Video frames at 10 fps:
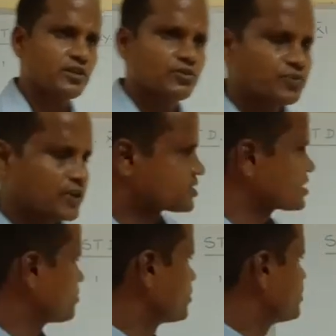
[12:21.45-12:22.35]
For
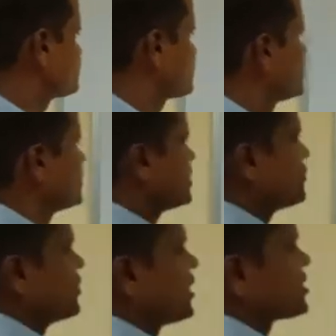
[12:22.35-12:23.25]
example,
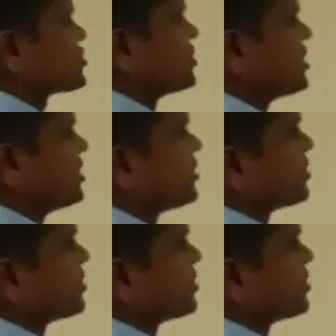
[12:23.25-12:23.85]
velocity.